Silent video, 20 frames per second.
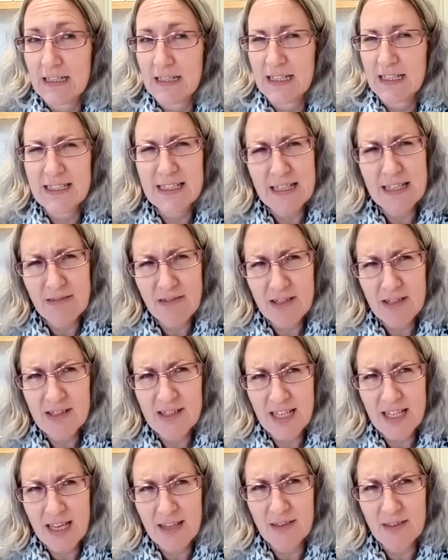is it the
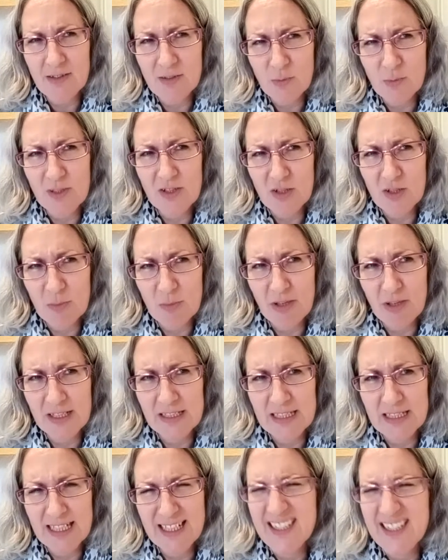Sather's Witch
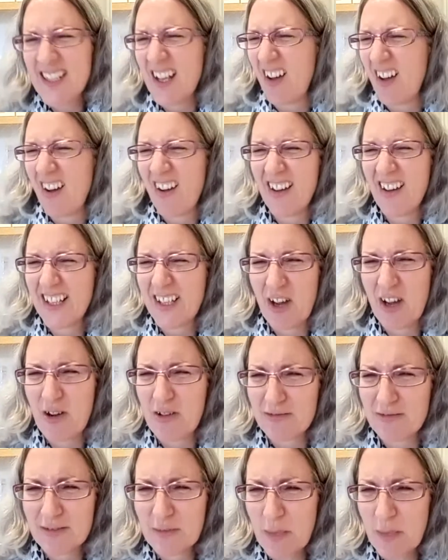Apprentice? I
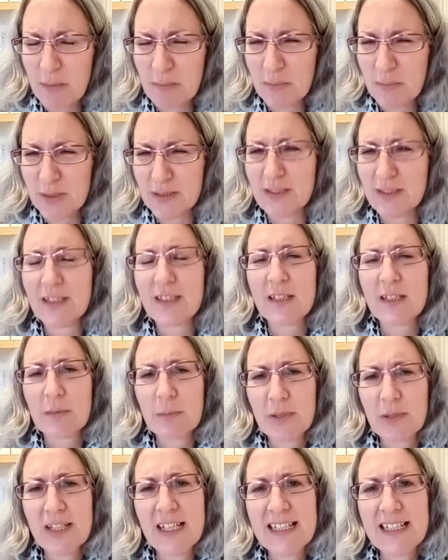can't remember.
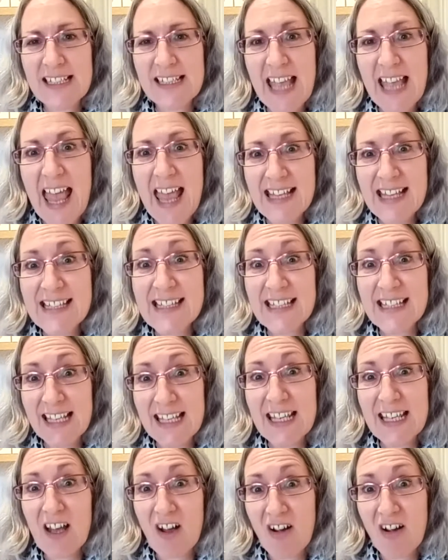Put in
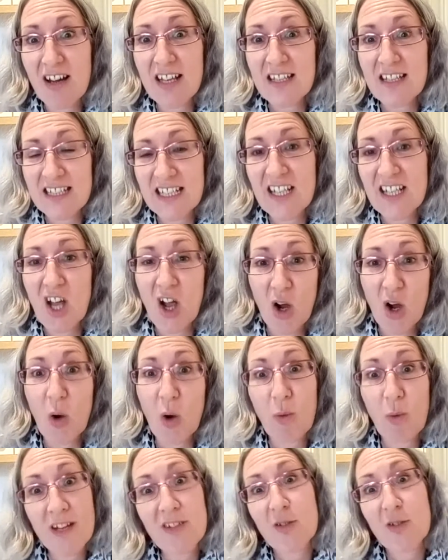S-E-I-D-R
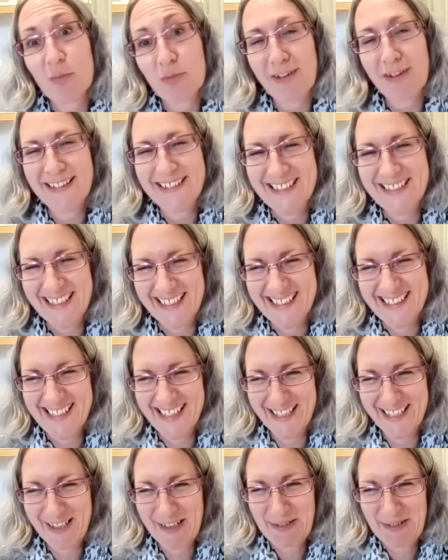Witch Apprentice
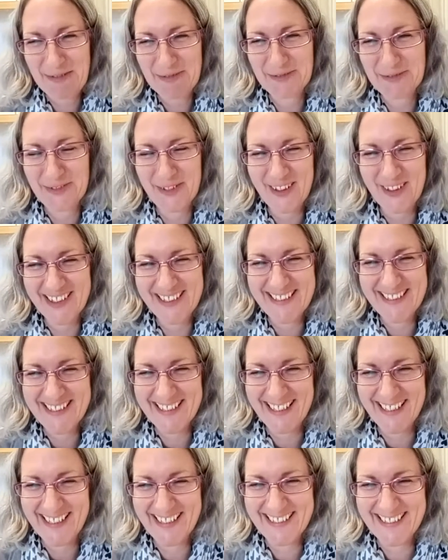and you'll find
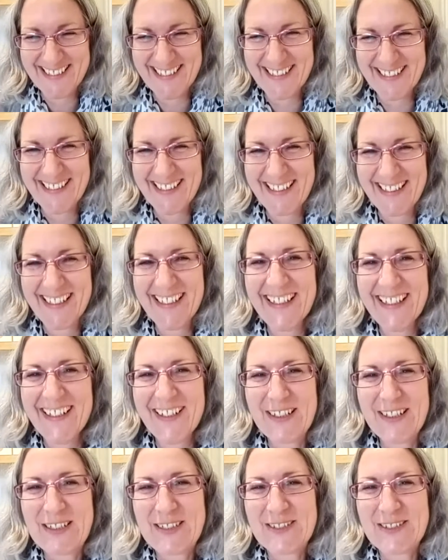it.
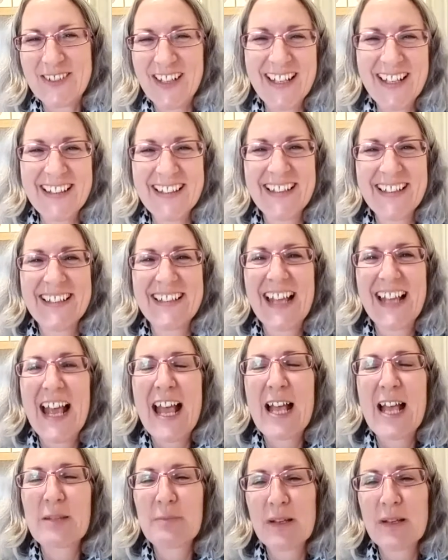All right then.
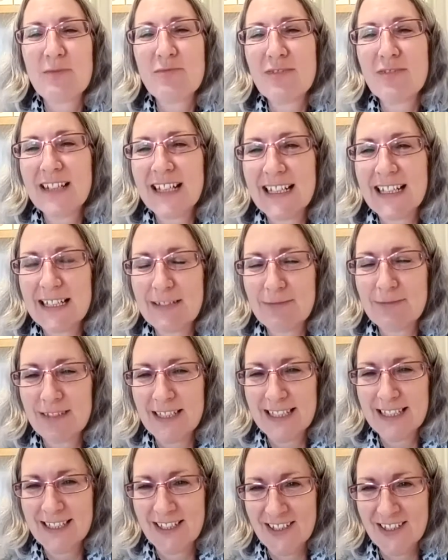It's been really,
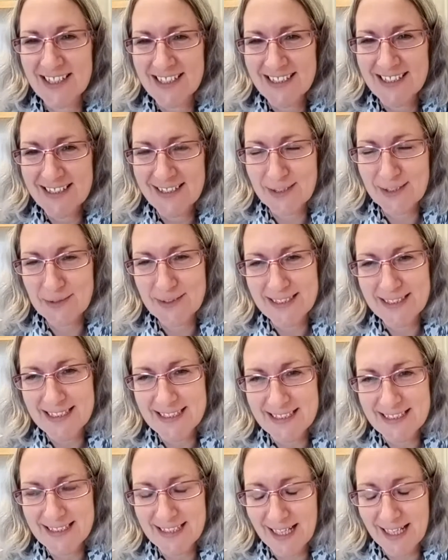really nice doing this
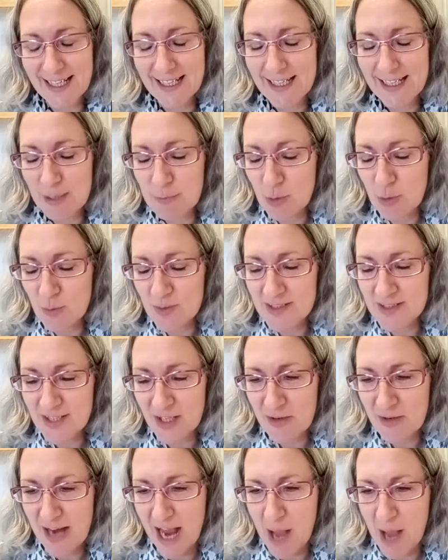today. I'm always
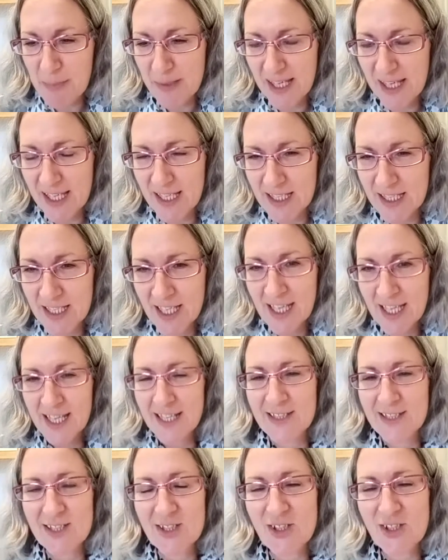so happy
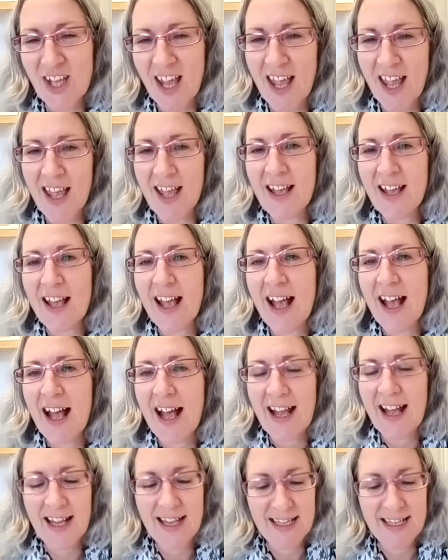to share,
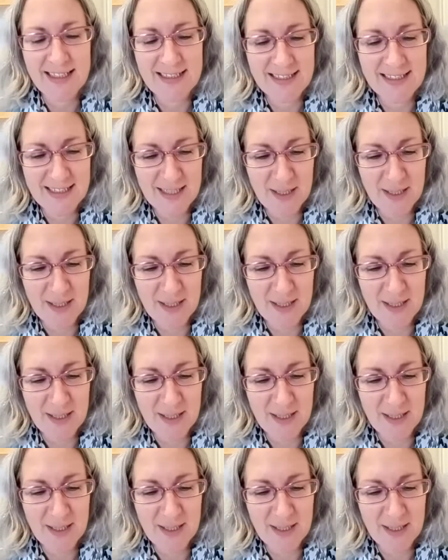and